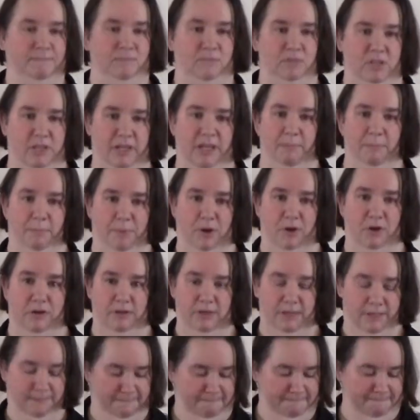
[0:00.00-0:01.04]
You get
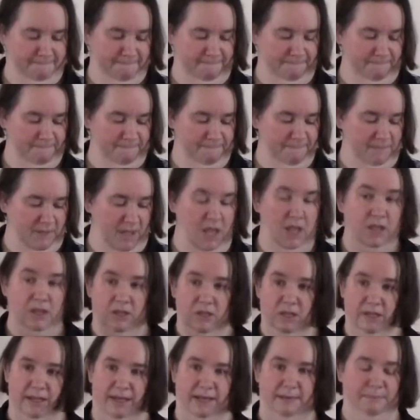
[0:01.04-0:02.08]
burned.
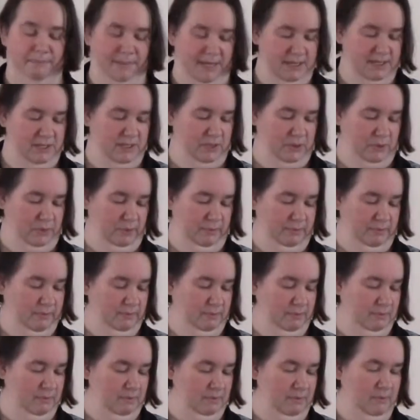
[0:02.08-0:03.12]
You didn't mean to.
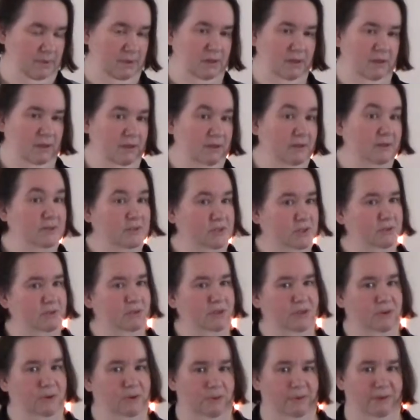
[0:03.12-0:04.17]
Do
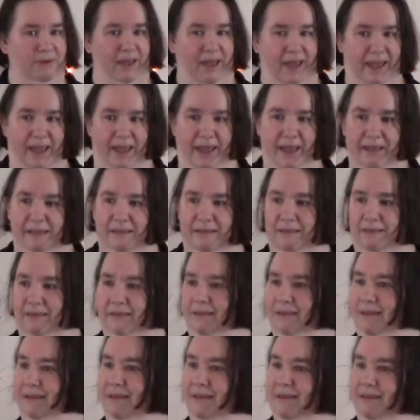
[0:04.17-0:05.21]
you, A,
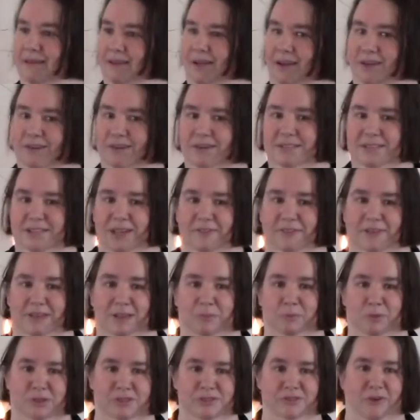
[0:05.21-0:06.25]
call yourself a
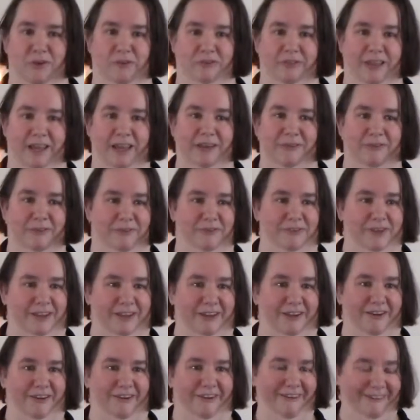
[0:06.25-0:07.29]
liberal snowflake for
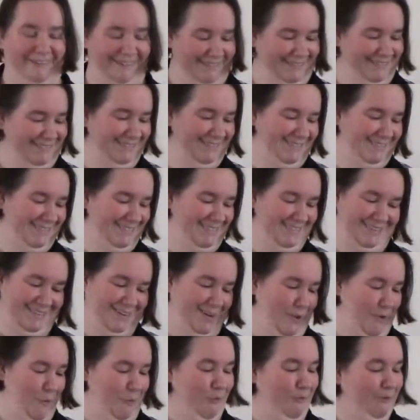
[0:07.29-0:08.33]
feeling hurt?
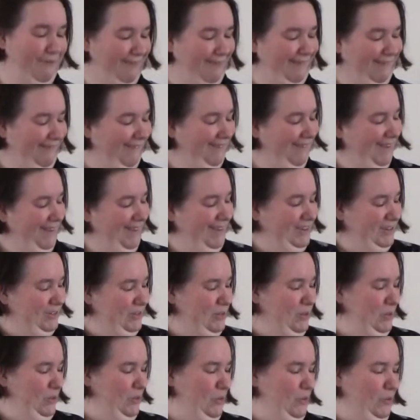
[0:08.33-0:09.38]
No. Do
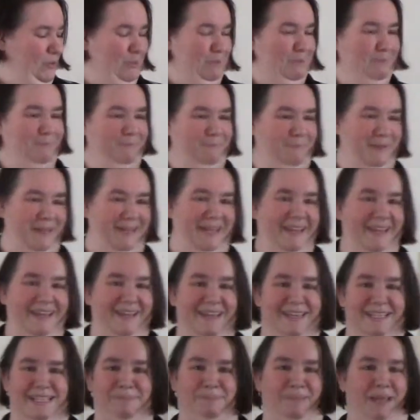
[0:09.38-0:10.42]
you, B,
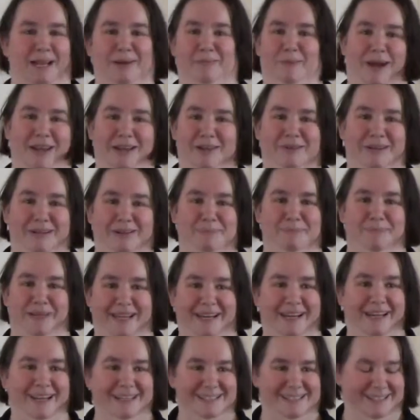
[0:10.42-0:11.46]
explain why you didn't
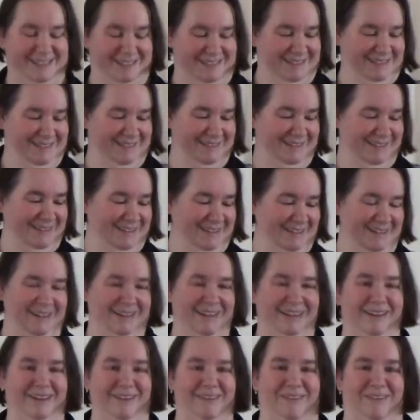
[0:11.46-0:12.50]
mean it?
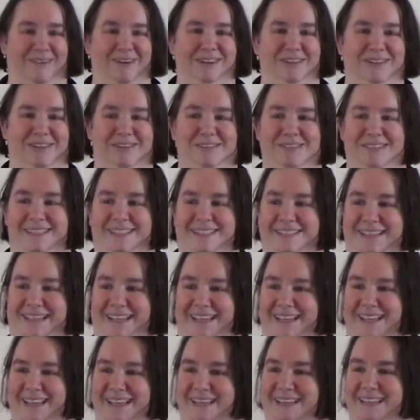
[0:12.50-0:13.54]
Or do you,
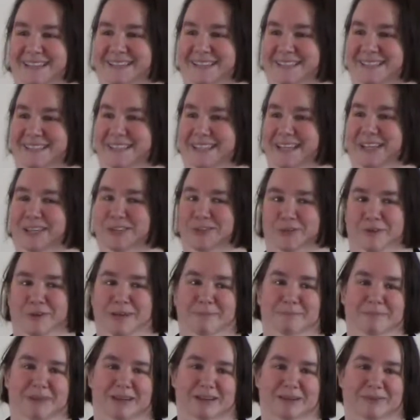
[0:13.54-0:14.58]
C, seek
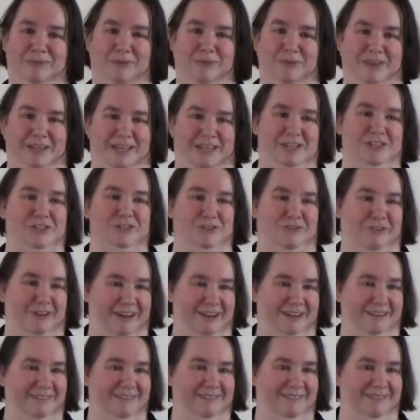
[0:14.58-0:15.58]
treatment for the injury?